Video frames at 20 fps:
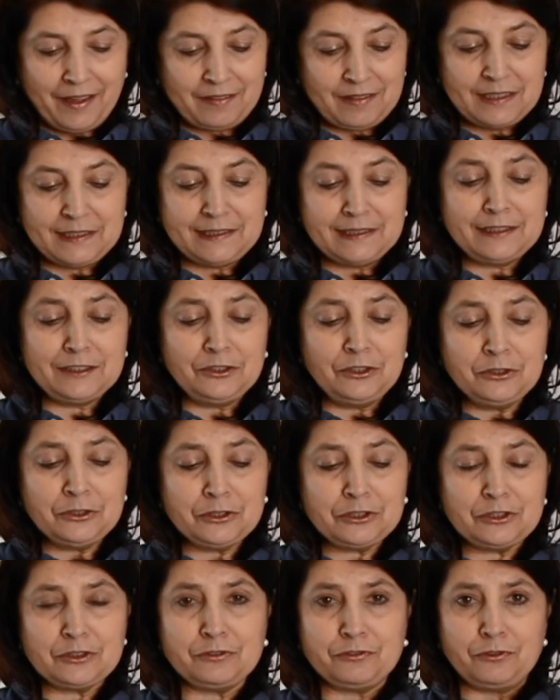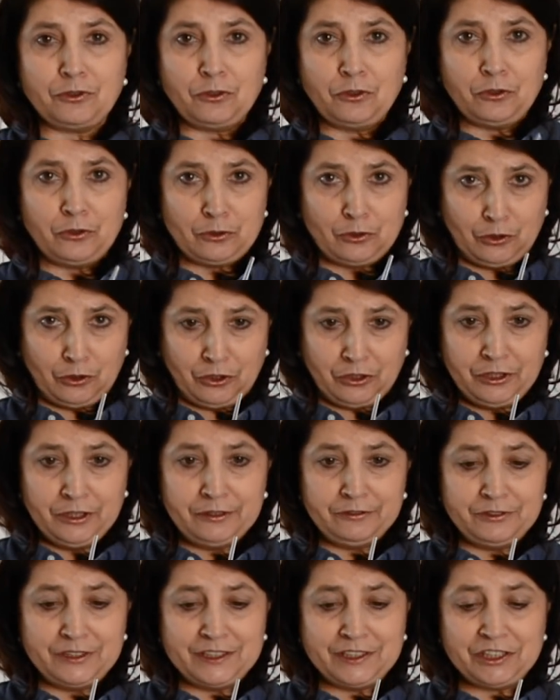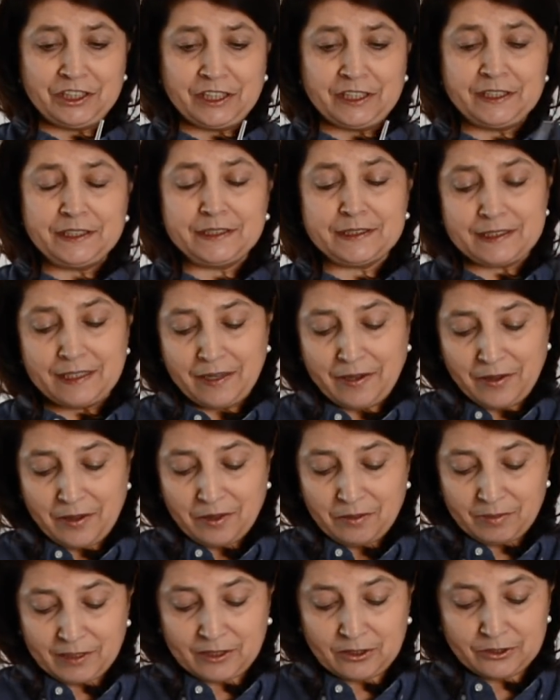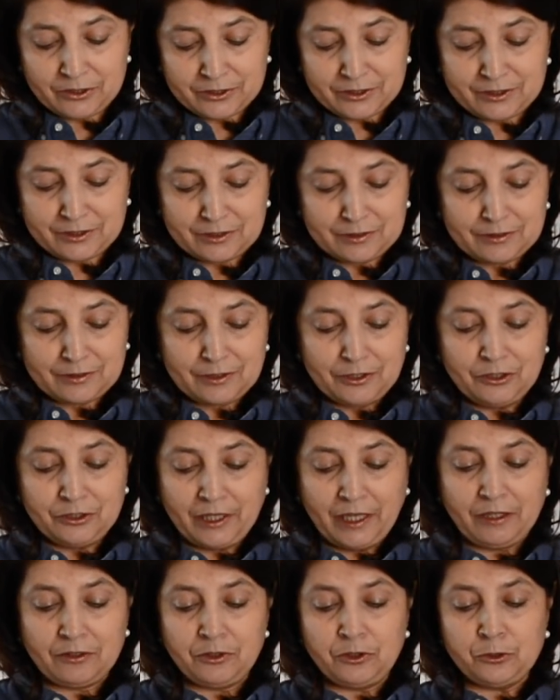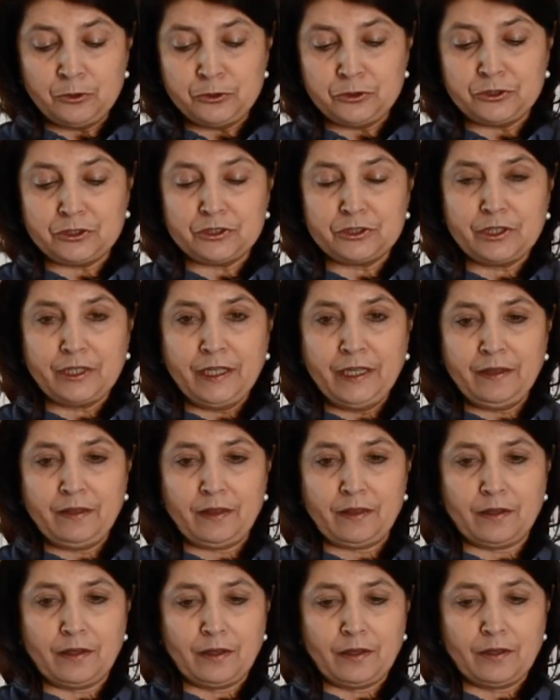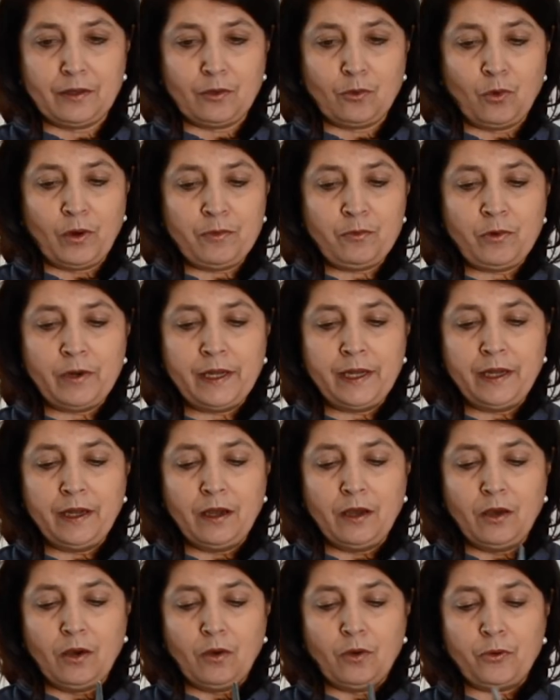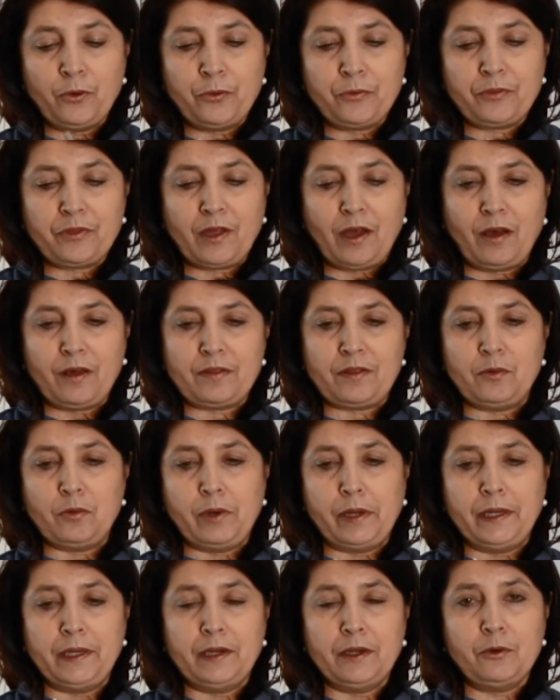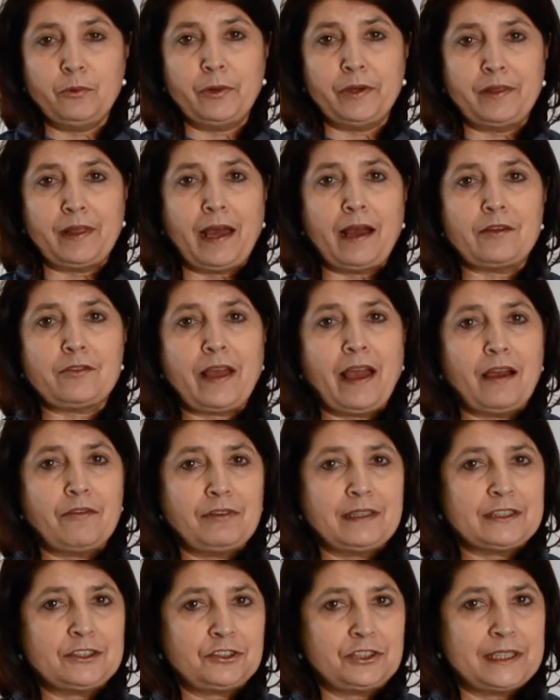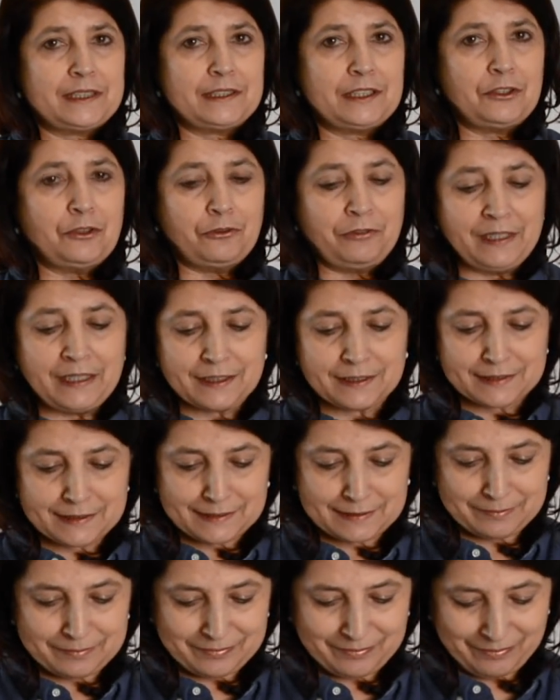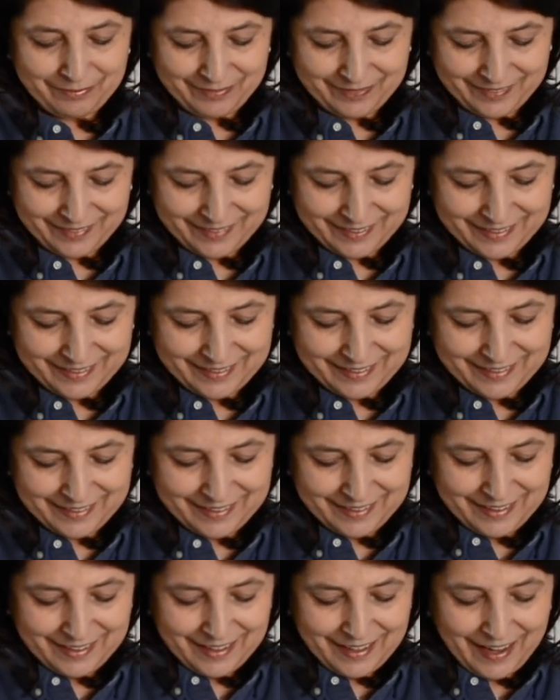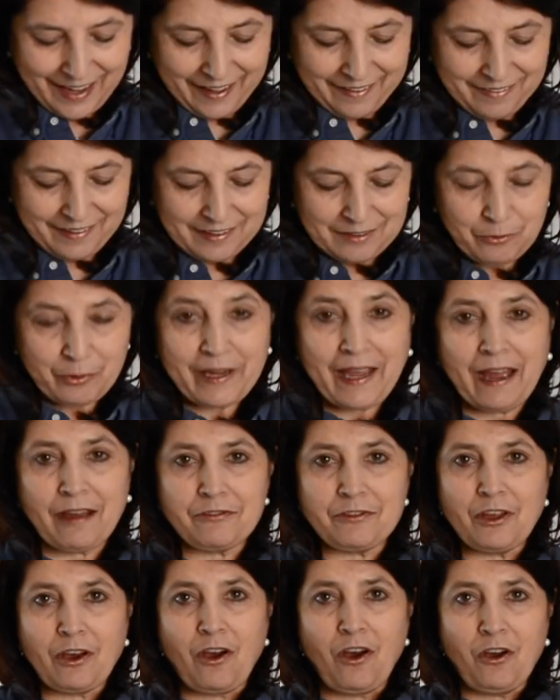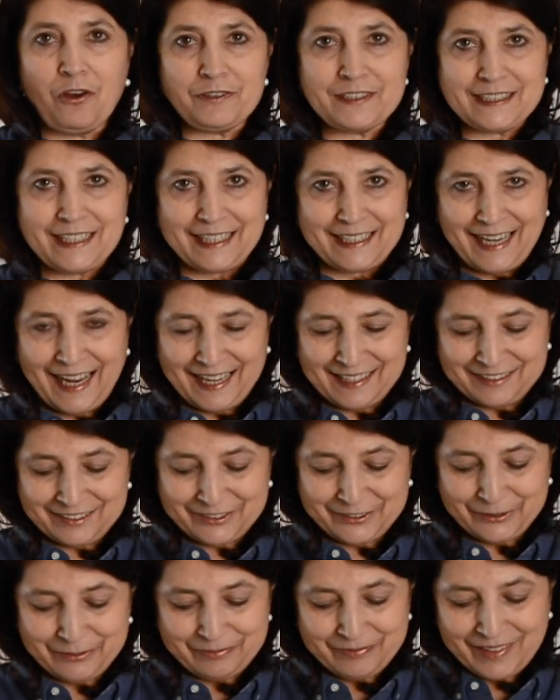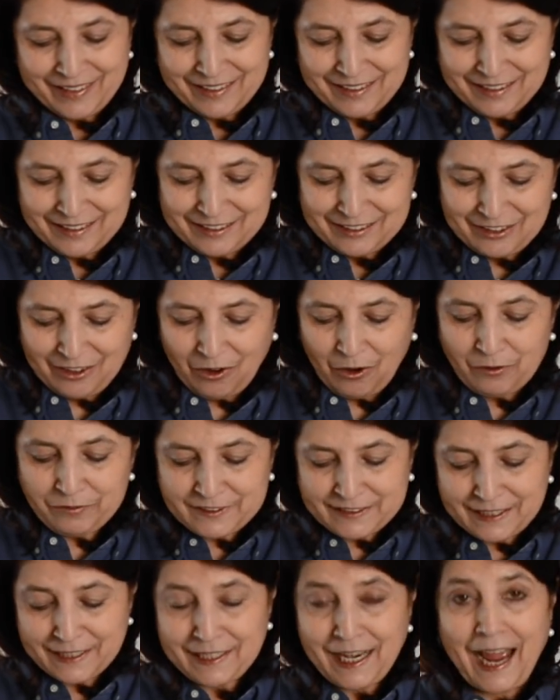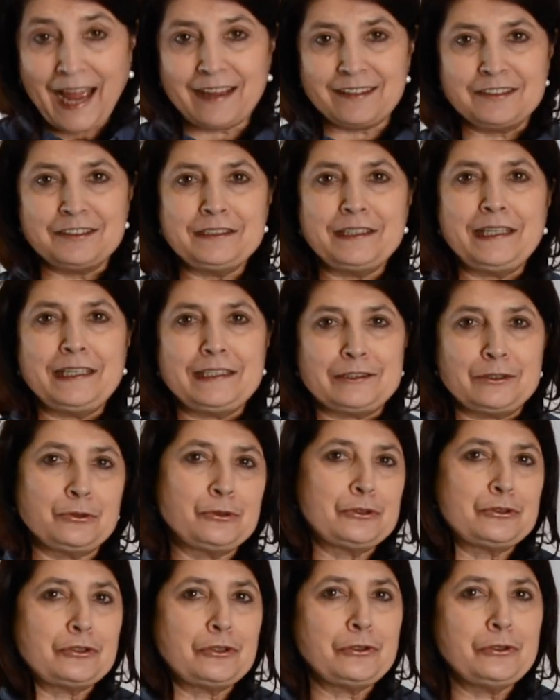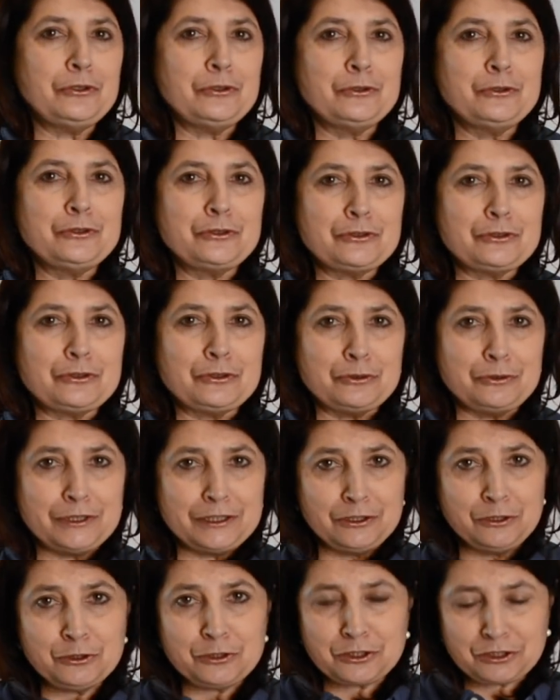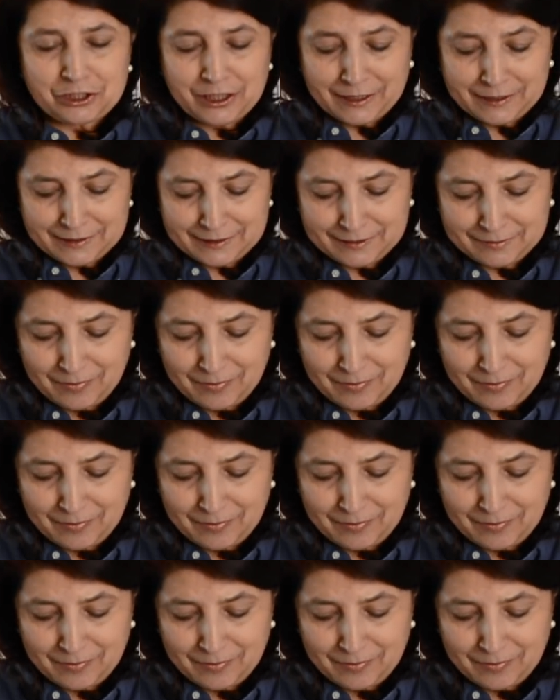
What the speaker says: this is used for curved shears because you can use either one way or the other way without having stress in your fingers. And then we have the offset handle. The offset handle is also used to reduce stress,